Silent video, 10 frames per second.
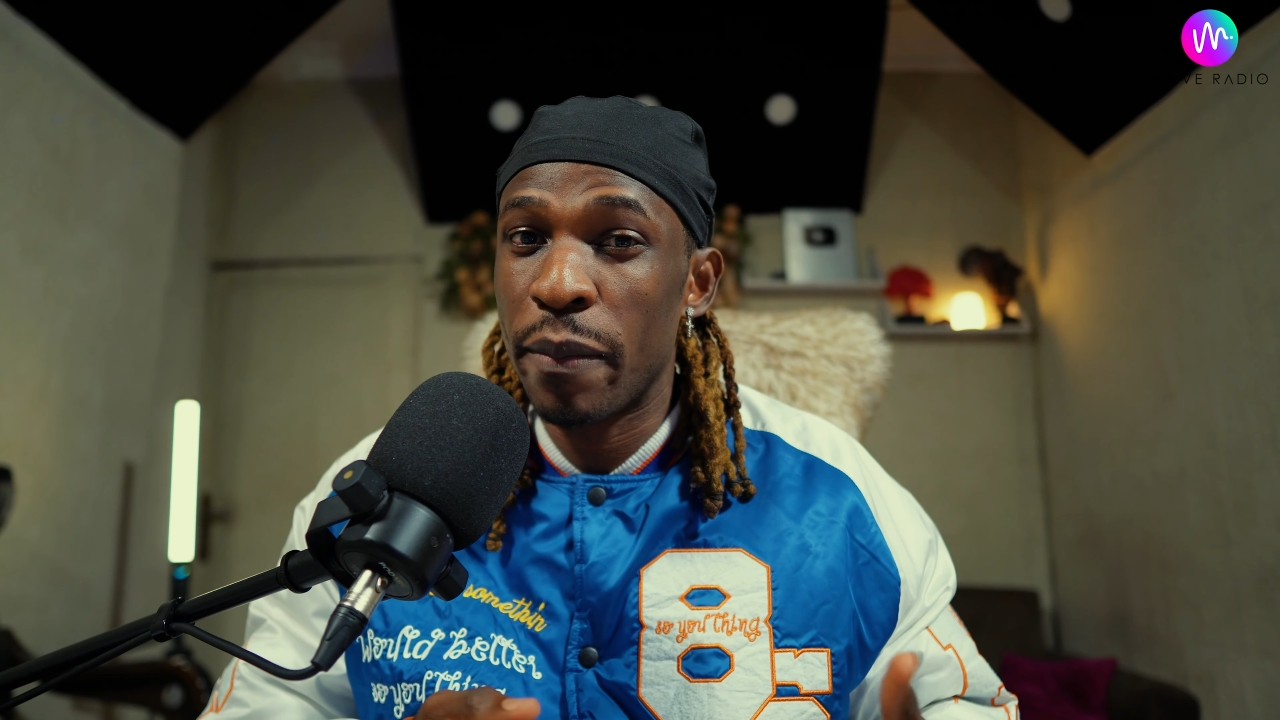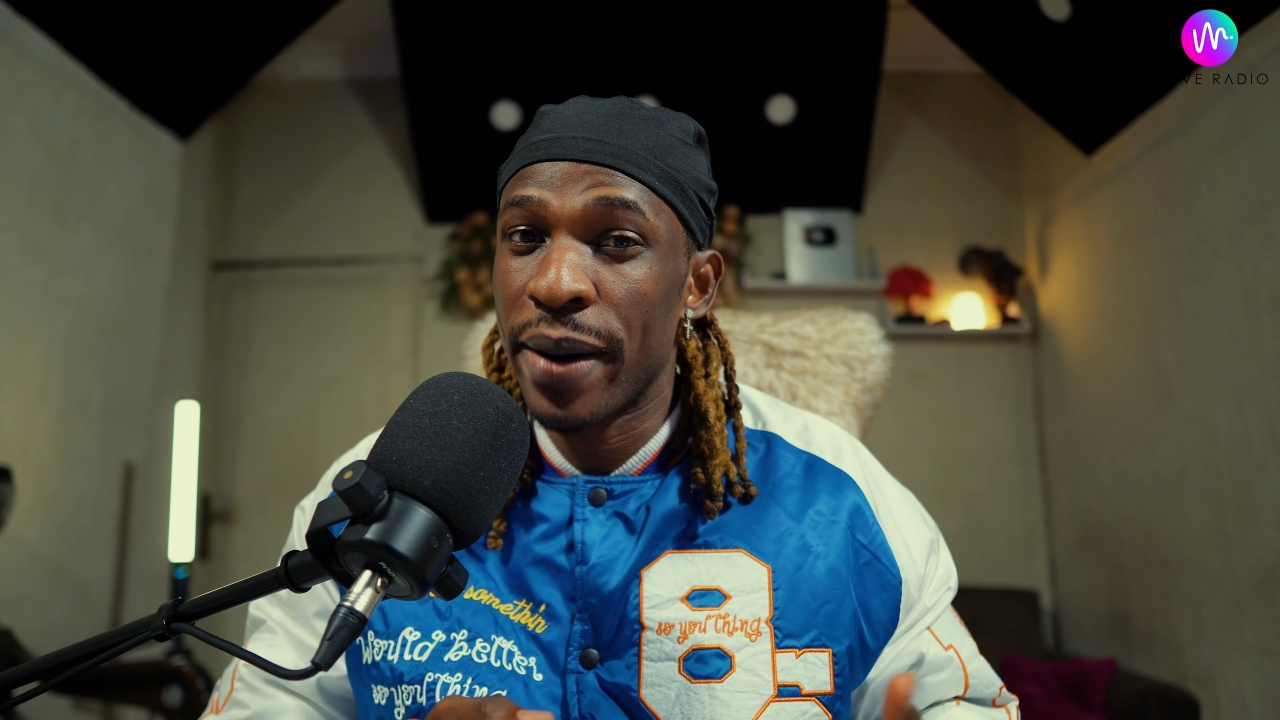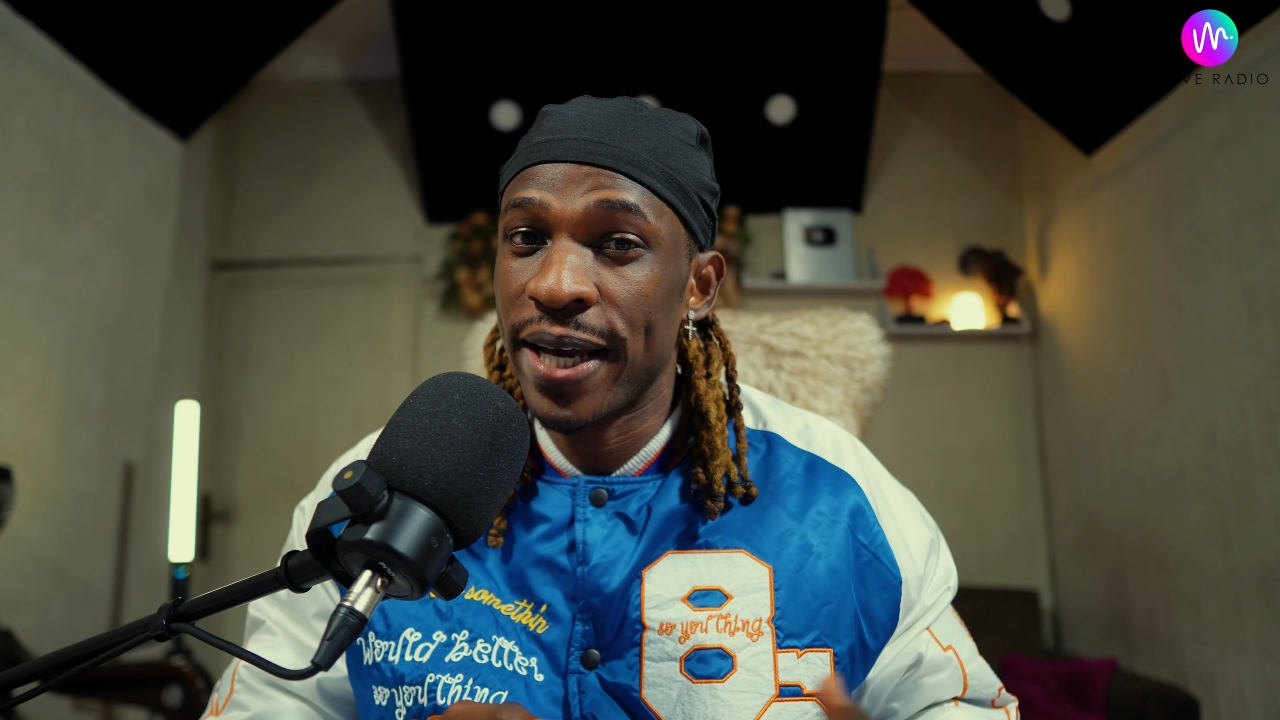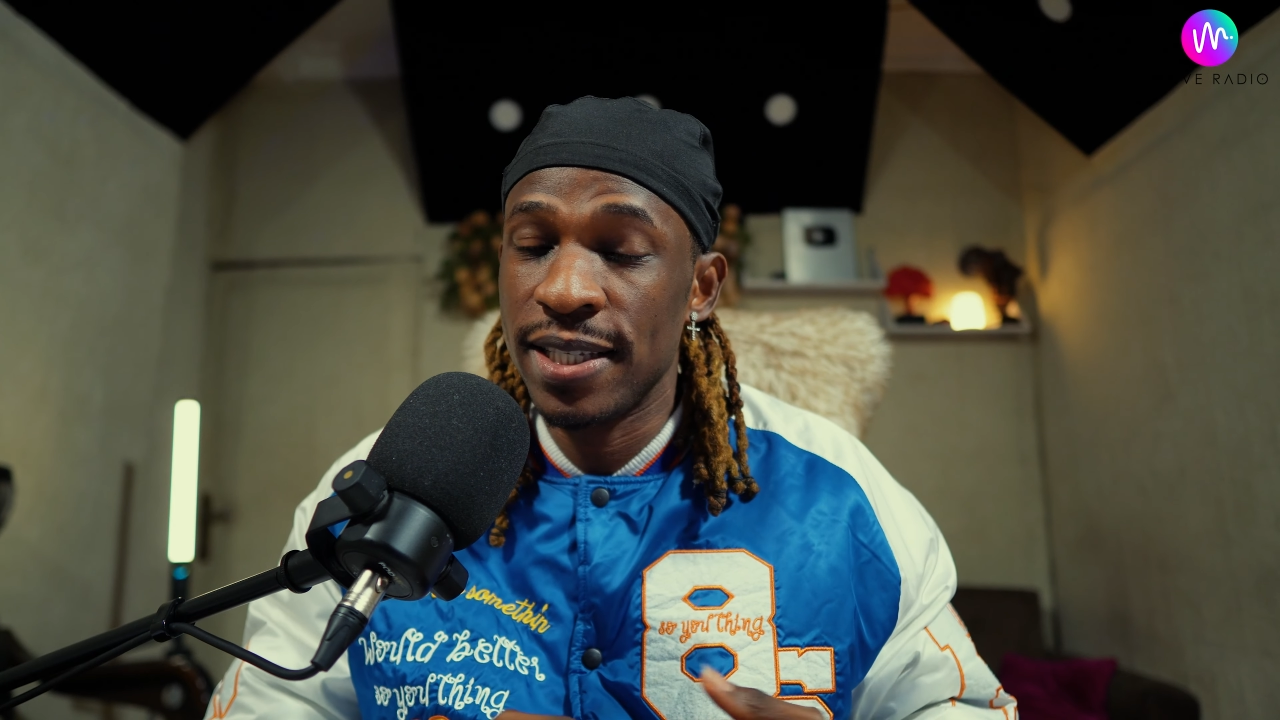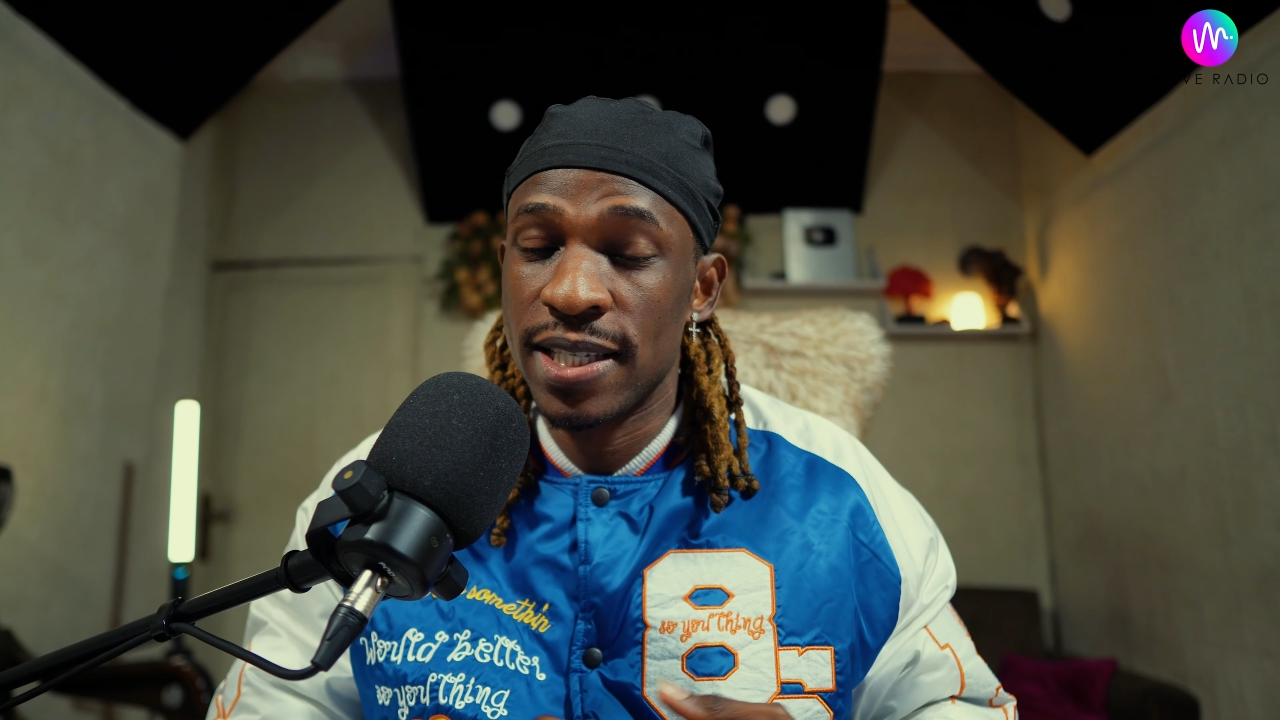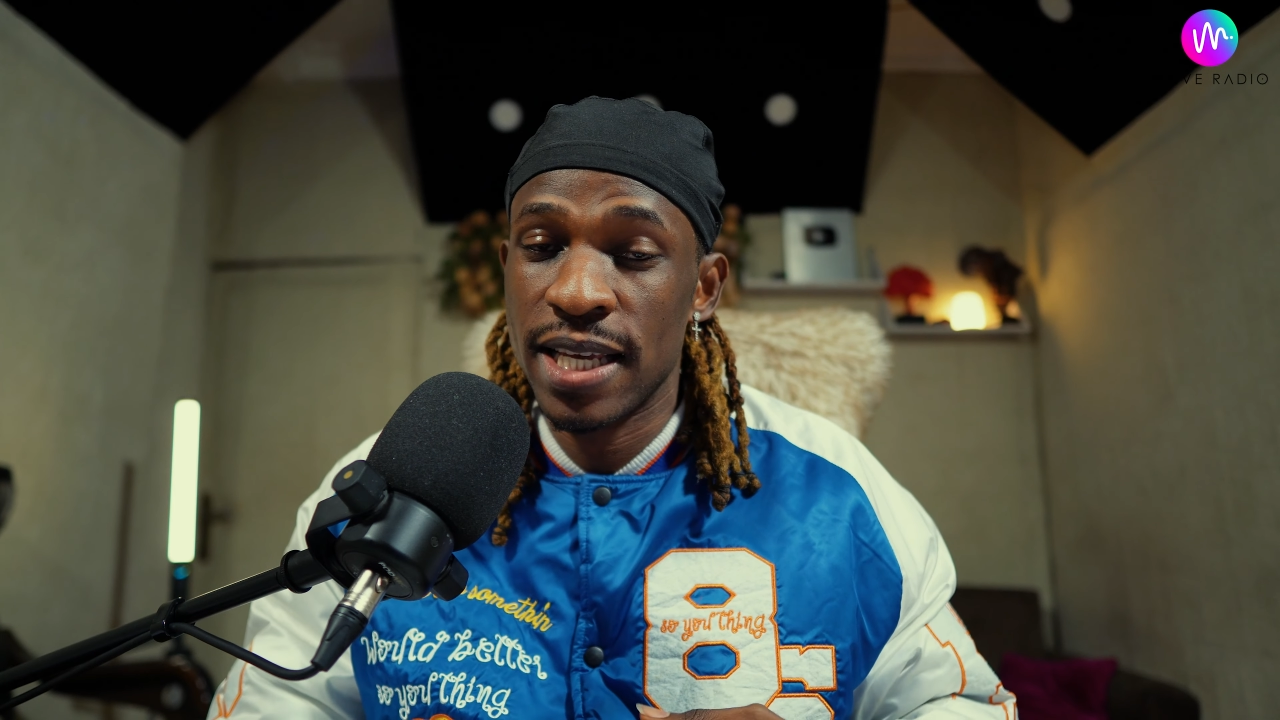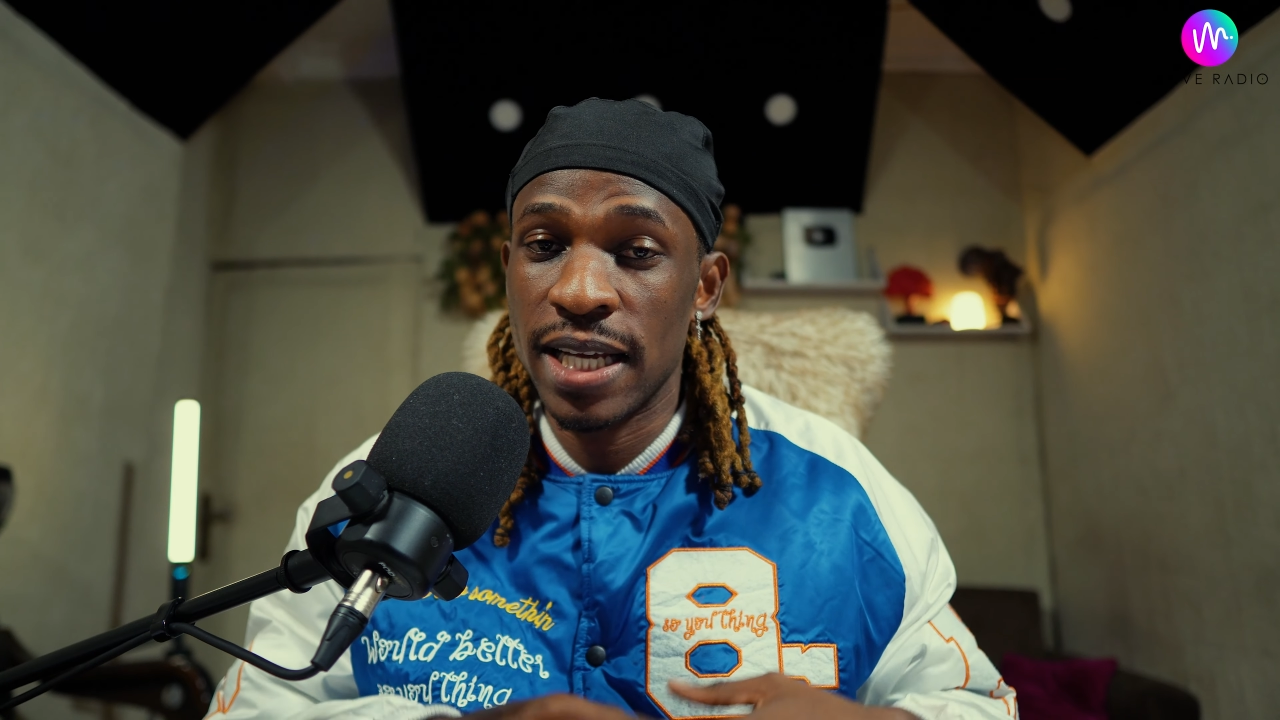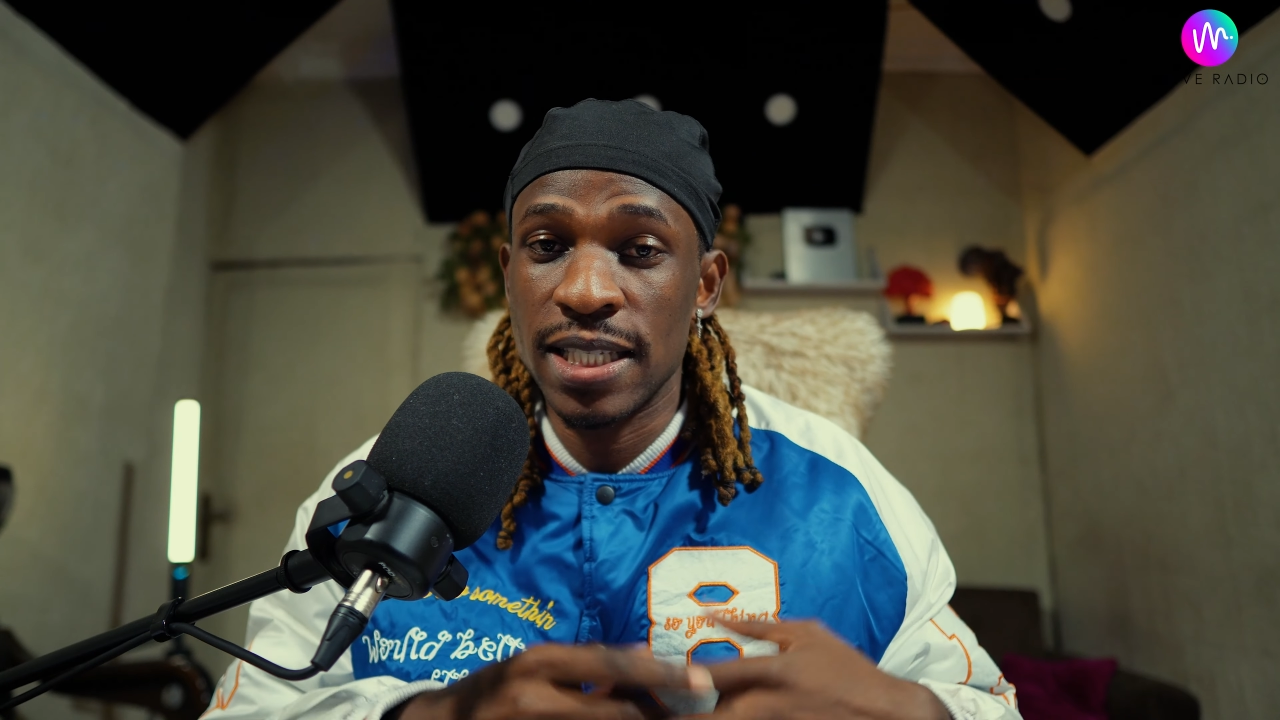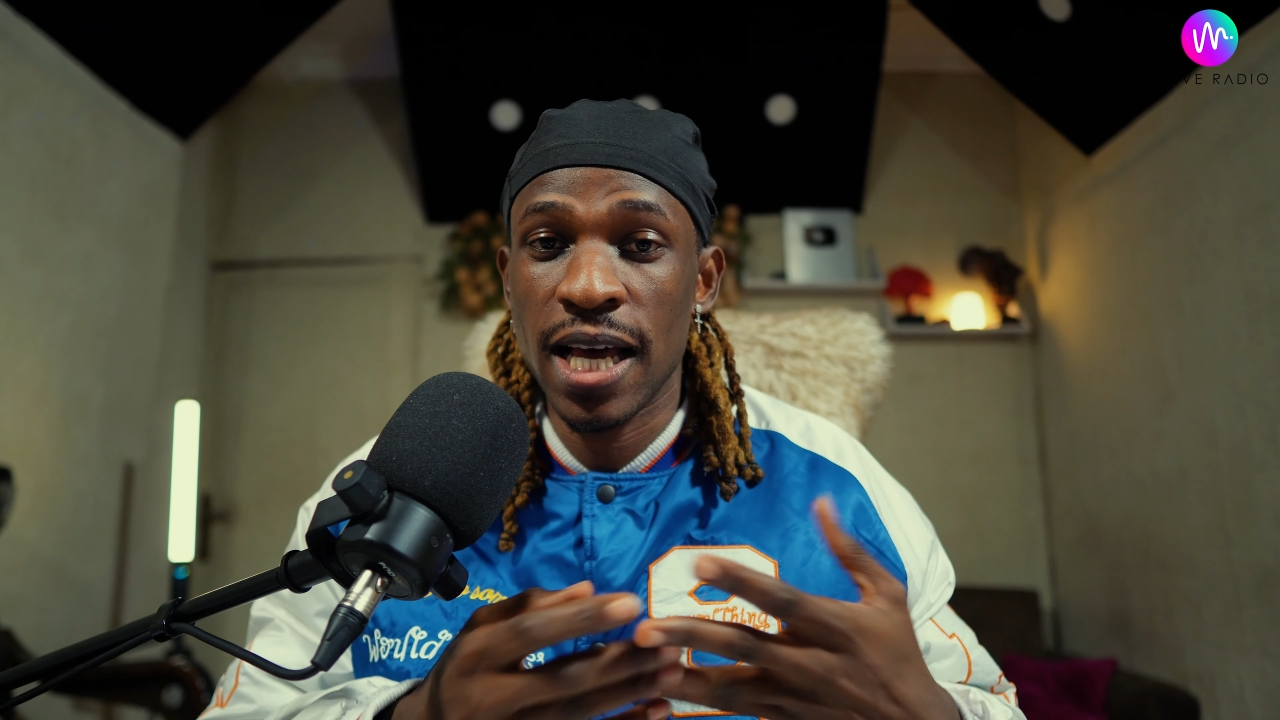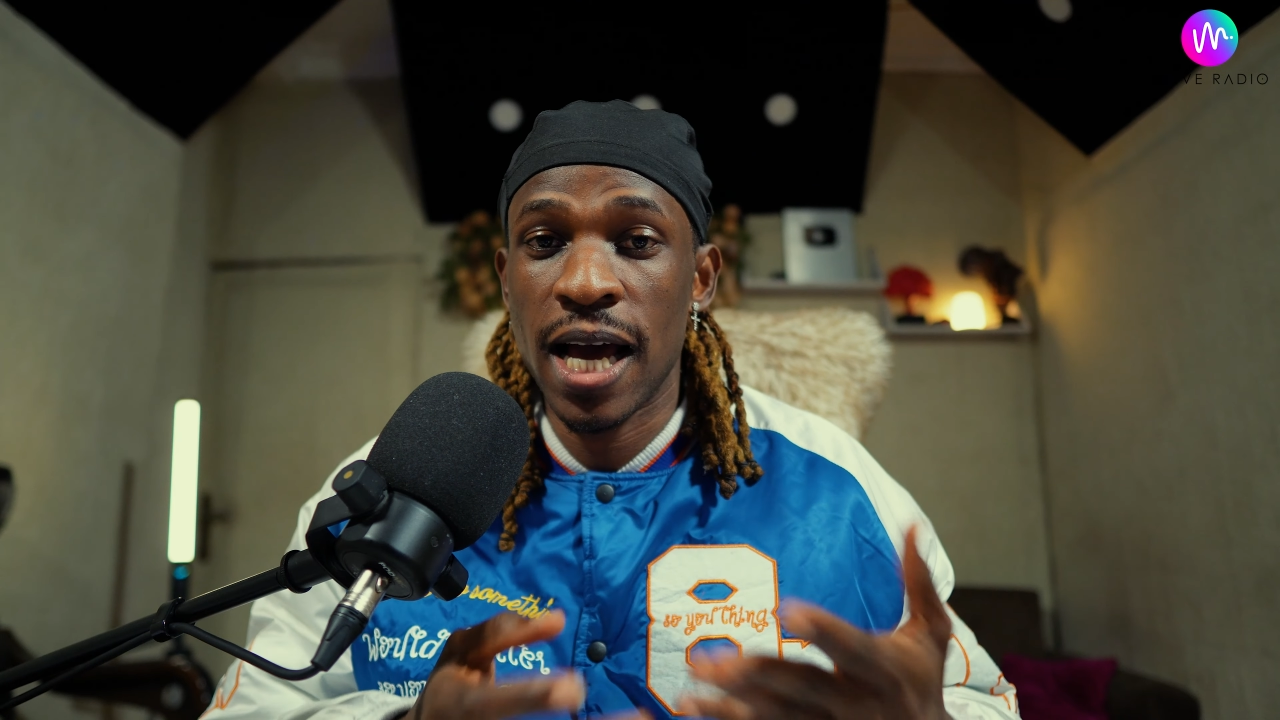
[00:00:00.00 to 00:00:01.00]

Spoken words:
mindset